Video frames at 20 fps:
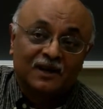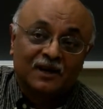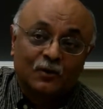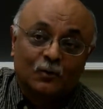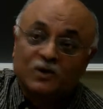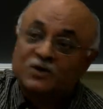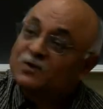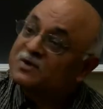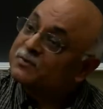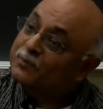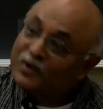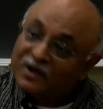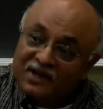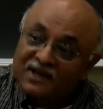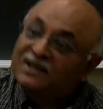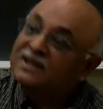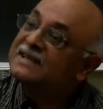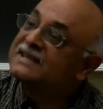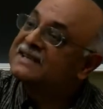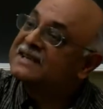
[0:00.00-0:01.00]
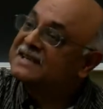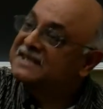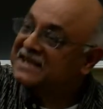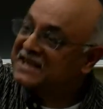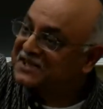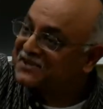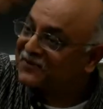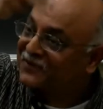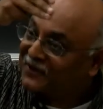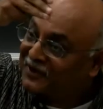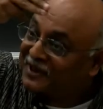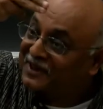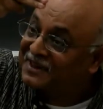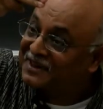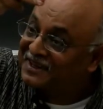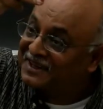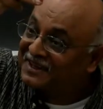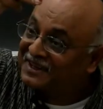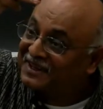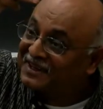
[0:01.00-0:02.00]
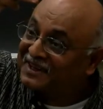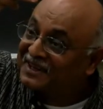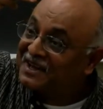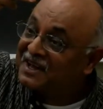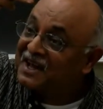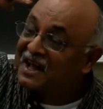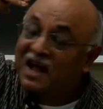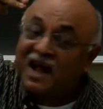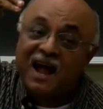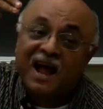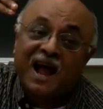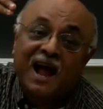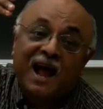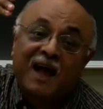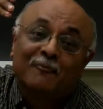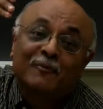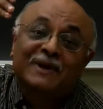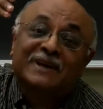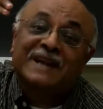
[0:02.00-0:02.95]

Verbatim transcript: which was brilliantly successful, but